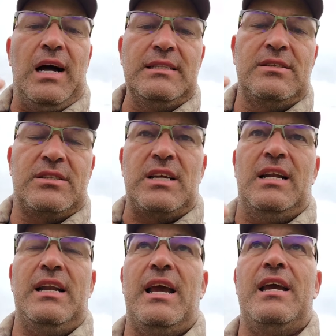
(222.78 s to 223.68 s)

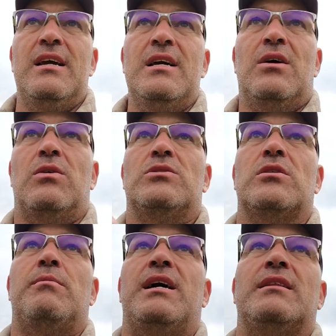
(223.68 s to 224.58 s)
Sunday, which would
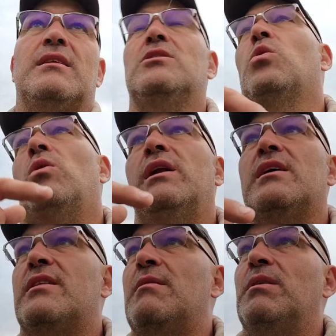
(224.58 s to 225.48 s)
have been the
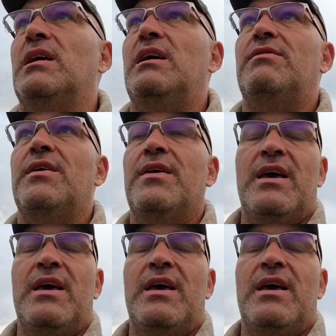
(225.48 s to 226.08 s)
20th, I believe.